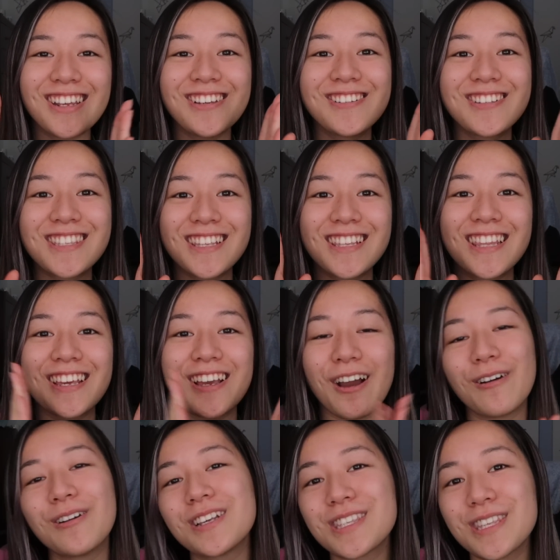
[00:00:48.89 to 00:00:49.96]
Use the
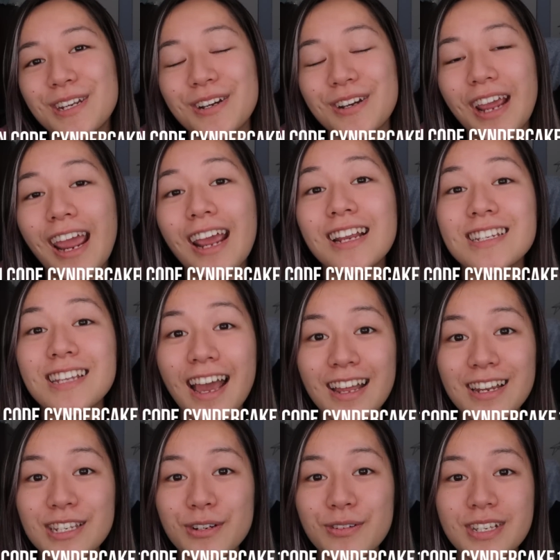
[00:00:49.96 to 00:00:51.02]
code
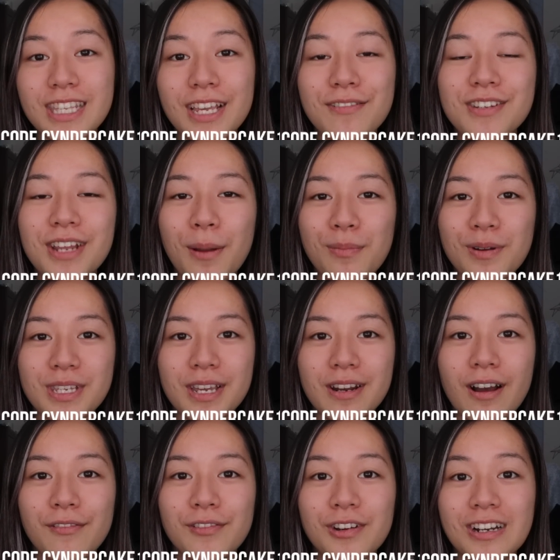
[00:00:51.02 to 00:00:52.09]
Cyndercake10 to receive 10%
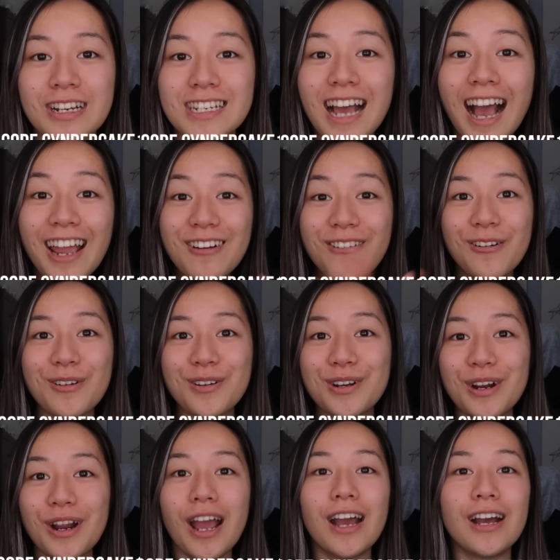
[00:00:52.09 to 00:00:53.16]
off your entire
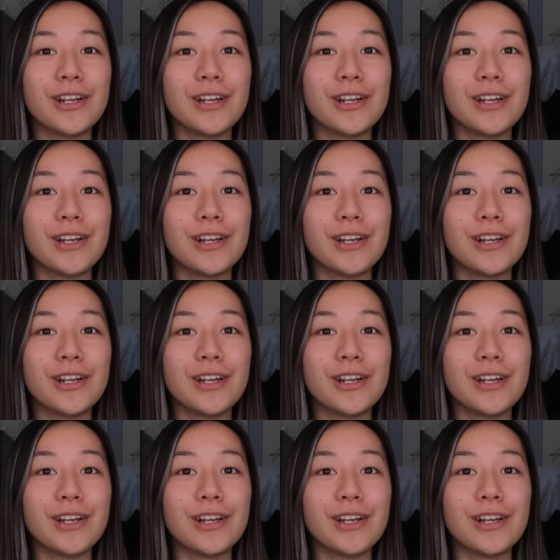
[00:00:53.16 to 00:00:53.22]
order.